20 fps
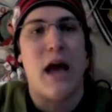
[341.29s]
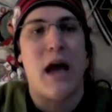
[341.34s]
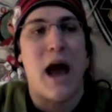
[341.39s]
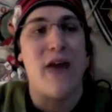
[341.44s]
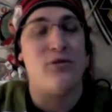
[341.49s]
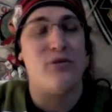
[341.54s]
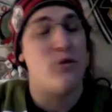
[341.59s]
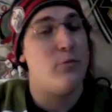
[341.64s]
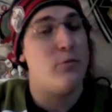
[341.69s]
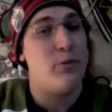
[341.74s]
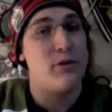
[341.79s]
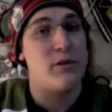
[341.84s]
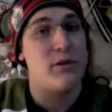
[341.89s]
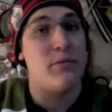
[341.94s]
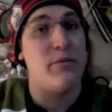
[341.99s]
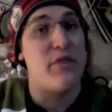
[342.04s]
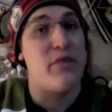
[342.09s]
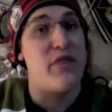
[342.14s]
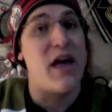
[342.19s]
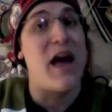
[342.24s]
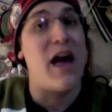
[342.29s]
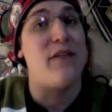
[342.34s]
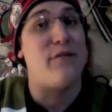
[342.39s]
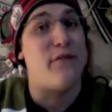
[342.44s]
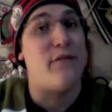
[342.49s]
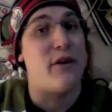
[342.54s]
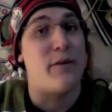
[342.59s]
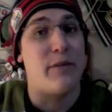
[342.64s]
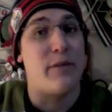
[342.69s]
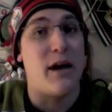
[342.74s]
I don't put them that
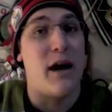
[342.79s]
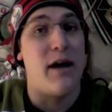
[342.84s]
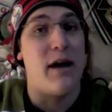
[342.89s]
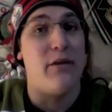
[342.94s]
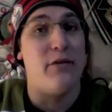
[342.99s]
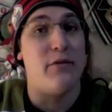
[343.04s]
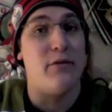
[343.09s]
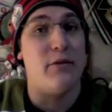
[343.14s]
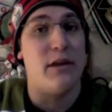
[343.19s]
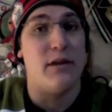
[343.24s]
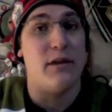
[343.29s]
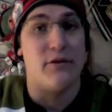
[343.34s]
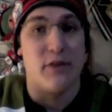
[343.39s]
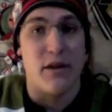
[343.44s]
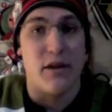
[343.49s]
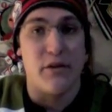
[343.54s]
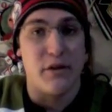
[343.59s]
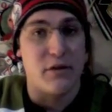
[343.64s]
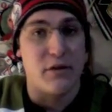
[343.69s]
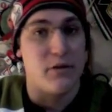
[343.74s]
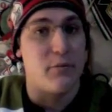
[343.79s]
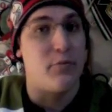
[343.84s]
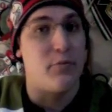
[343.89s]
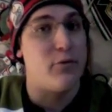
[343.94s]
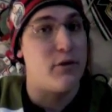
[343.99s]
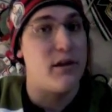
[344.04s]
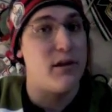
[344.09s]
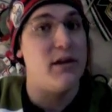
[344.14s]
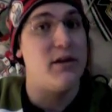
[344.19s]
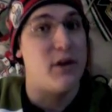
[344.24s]
far behind, though, either. I think they're
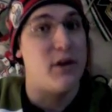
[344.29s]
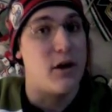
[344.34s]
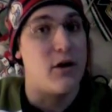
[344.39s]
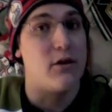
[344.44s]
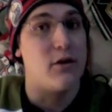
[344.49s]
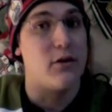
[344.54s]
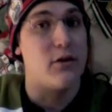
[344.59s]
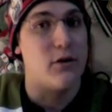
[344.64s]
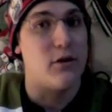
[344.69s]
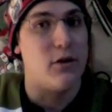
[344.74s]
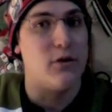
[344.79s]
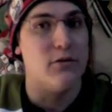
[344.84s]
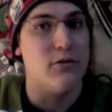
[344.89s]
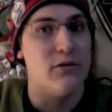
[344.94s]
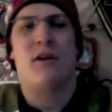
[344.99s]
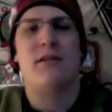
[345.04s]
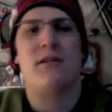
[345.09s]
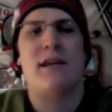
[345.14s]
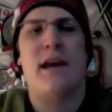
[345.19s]
pretty darn close.